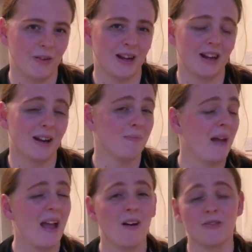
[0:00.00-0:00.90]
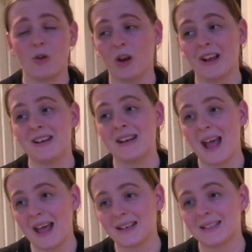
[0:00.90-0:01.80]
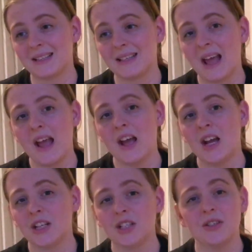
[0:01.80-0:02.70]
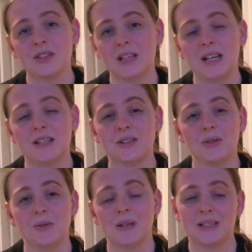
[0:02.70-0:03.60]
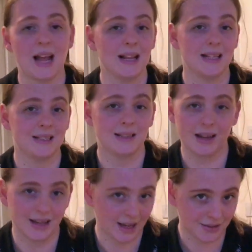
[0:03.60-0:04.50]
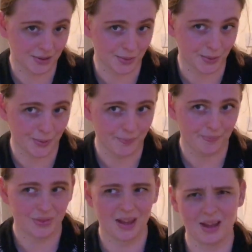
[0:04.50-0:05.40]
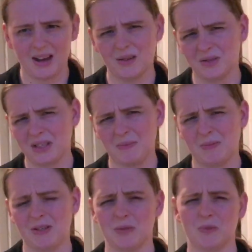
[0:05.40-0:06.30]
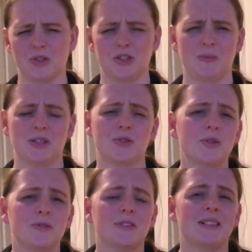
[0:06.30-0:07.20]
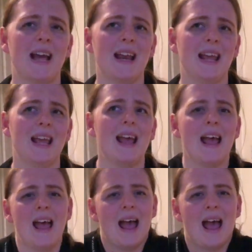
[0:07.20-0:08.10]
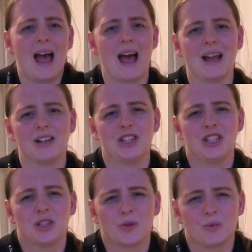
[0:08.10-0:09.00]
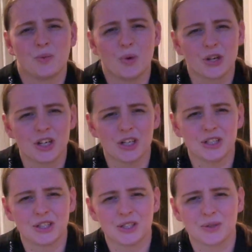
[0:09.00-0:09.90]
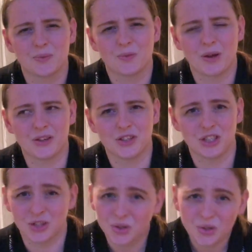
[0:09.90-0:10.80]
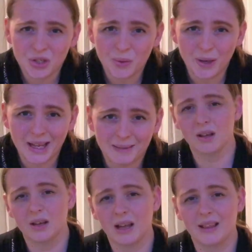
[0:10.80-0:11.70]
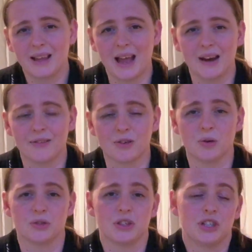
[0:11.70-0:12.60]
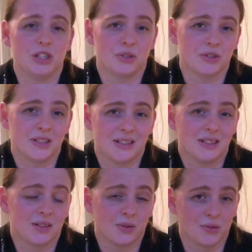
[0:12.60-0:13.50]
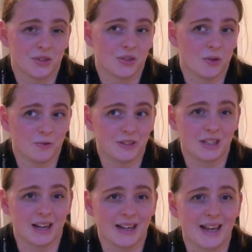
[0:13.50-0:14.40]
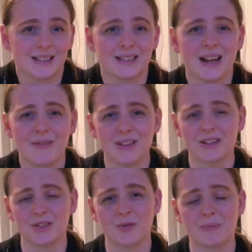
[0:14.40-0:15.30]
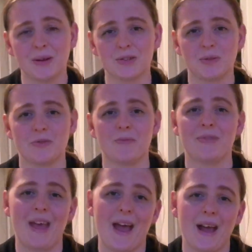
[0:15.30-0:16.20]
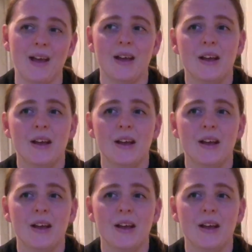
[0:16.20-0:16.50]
He can pay off all her debts. She just needs to attend this psychic school. And it all seems a bit too much to be true for Teddy. And she sort of wonders whether she should do it. In the end, of course, she does, as it's called, School for Psychics, and everything sort of builds up from there.